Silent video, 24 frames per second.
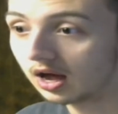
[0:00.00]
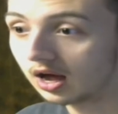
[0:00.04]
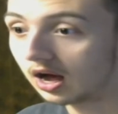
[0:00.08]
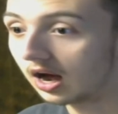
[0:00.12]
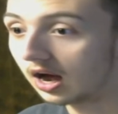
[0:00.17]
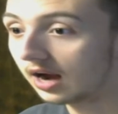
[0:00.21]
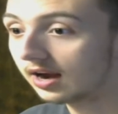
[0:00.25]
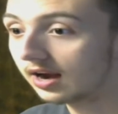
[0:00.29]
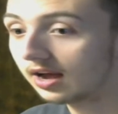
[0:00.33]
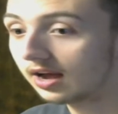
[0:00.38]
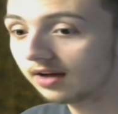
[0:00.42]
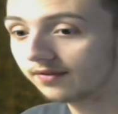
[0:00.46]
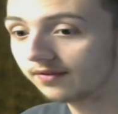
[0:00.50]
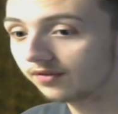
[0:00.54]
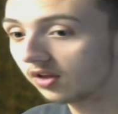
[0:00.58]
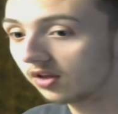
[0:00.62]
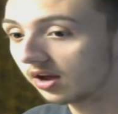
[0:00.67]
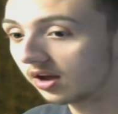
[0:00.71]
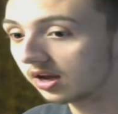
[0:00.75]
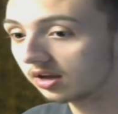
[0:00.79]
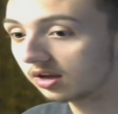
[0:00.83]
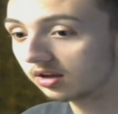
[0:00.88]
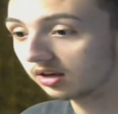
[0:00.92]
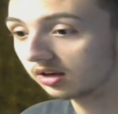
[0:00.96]
I have,
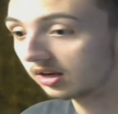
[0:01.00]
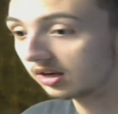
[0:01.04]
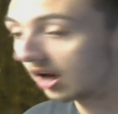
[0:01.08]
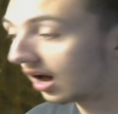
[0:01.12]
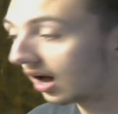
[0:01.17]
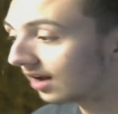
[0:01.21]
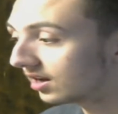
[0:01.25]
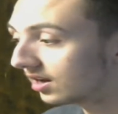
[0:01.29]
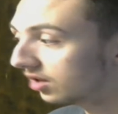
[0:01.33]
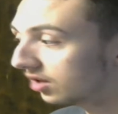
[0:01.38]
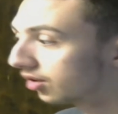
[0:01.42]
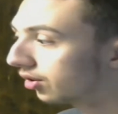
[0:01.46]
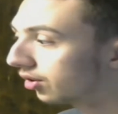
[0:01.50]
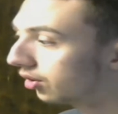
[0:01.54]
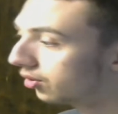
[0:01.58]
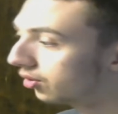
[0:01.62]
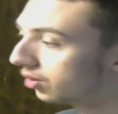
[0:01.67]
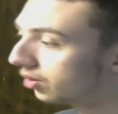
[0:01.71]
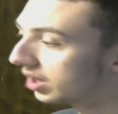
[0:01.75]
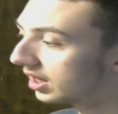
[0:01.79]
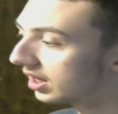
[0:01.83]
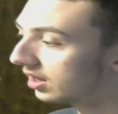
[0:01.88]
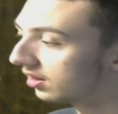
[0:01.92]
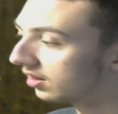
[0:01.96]
like, not
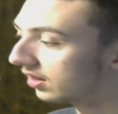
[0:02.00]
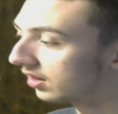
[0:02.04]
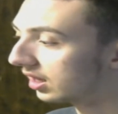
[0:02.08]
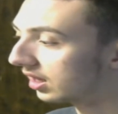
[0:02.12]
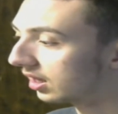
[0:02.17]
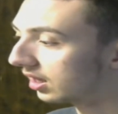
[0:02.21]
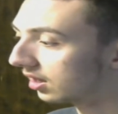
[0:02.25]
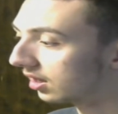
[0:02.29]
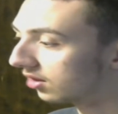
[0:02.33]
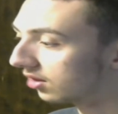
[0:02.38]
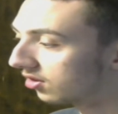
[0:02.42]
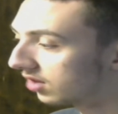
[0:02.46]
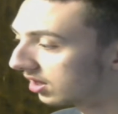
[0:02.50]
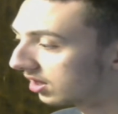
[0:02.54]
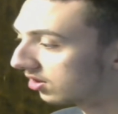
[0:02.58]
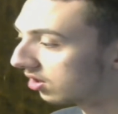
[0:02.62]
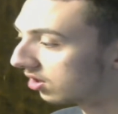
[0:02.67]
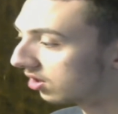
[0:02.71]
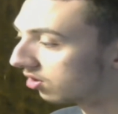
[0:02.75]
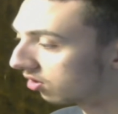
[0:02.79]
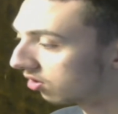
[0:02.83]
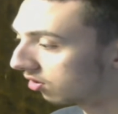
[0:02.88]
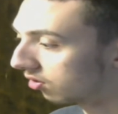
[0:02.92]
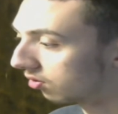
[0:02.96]
including the
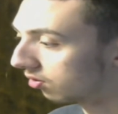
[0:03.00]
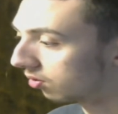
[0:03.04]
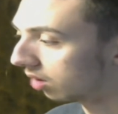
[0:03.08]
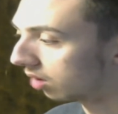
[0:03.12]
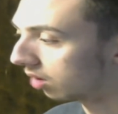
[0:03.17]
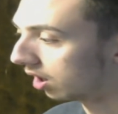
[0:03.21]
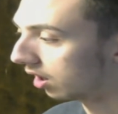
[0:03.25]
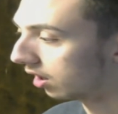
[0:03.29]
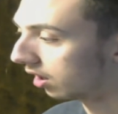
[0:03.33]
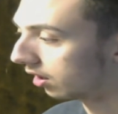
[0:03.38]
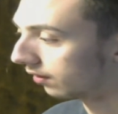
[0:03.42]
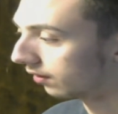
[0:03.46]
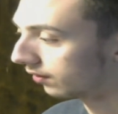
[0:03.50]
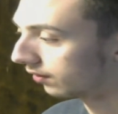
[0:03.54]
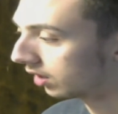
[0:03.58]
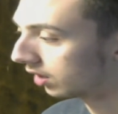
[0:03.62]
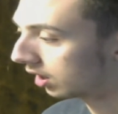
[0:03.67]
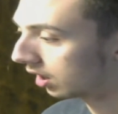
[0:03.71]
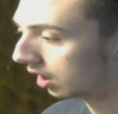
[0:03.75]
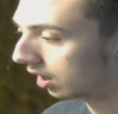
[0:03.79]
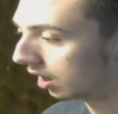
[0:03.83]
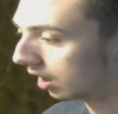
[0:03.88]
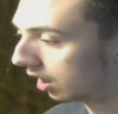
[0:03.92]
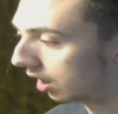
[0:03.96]
season 2 of
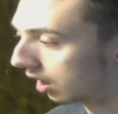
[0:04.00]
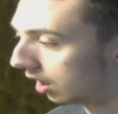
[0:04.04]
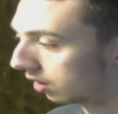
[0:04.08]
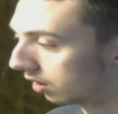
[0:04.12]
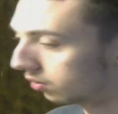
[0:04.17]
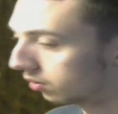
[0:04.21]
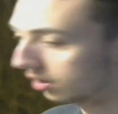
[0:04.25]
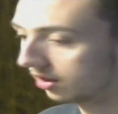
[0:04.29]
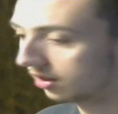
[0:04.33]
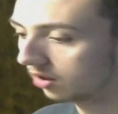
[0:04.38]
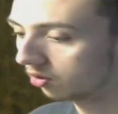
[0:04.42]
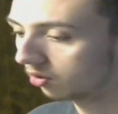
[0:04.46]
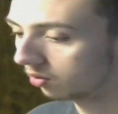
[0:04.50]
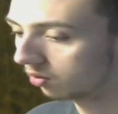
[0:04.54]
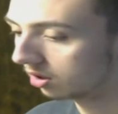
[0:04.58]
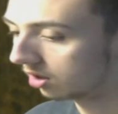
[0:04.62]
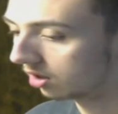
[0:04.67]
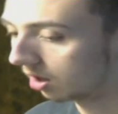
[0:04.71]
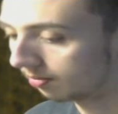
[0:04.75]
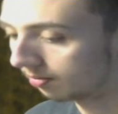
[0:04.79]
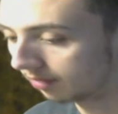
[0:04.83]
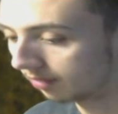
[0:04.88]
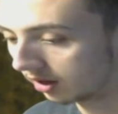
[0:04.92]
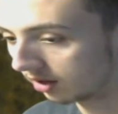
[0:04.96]
Quintessential
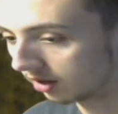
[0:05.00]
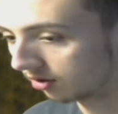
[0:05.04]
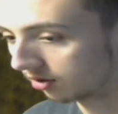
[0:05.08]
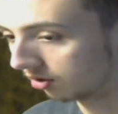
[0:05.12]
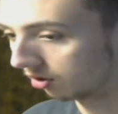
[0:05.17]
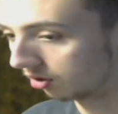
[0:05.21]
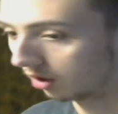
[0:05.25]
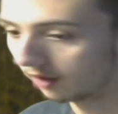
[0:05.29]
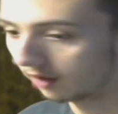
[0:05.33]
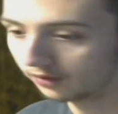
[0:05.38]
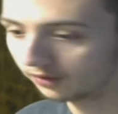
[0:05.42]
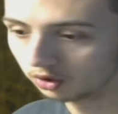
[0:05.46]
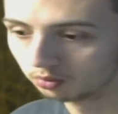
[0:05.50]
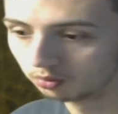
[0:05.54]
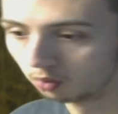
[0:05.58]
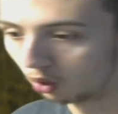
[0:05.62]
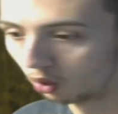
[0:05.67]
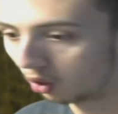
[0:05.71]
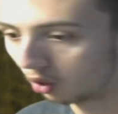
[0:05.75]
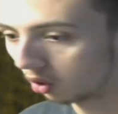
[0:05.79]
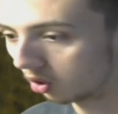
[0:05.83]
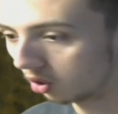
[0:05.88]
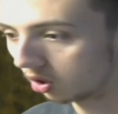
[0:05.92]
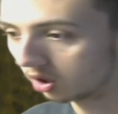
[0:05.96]
Quintuplets, Love is
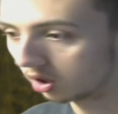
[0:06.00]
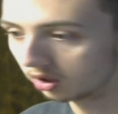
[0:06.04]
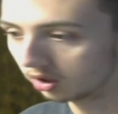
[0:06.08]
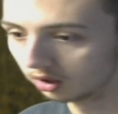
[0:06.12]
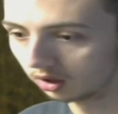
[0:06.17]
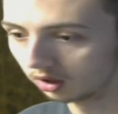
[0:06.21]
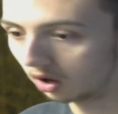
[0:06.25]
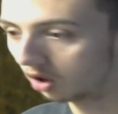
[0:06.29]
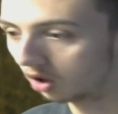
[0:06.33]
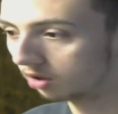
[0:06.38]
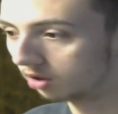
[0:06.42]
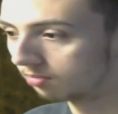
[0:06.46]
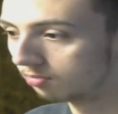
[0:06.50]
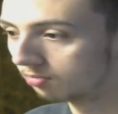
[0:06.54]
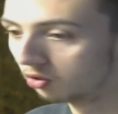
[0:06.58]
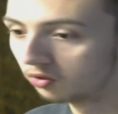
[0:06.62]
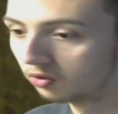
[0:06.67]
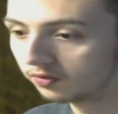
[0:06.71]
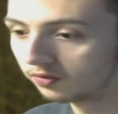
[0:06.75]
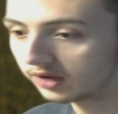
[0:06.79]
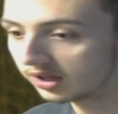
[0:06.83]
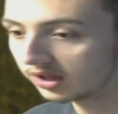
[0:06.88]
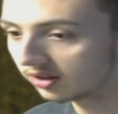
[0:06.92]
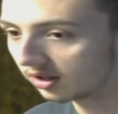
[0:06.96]
War, all the
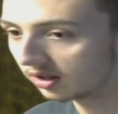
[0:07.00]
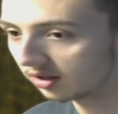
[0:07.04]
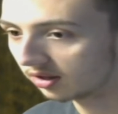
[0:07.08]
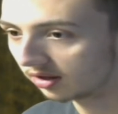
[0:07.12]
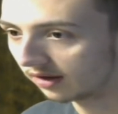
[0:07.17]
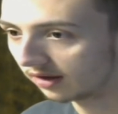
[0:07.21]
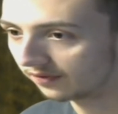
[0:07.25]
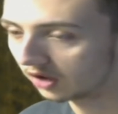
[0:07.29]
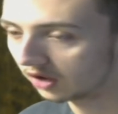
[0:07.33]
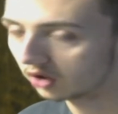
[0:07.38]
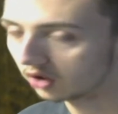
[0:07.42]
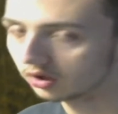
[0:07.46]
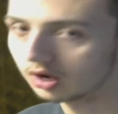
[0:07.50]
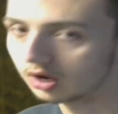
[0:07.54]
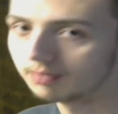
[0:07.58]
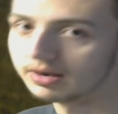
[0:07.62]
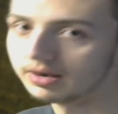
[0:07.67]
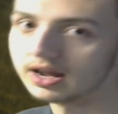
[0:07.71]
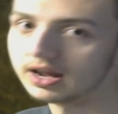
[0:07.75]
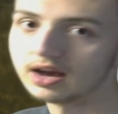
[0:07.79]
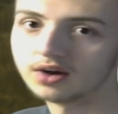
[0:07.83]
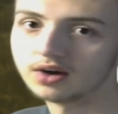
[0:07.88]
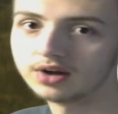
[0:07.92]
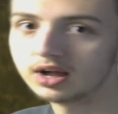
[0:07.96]
movies and stuff that are
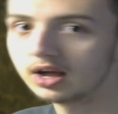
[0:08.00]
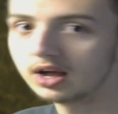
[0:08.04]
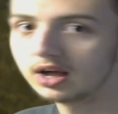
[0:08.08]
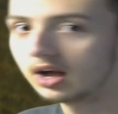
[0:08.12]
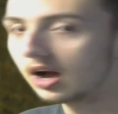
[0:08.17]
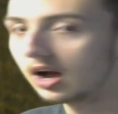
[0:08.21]
coming out.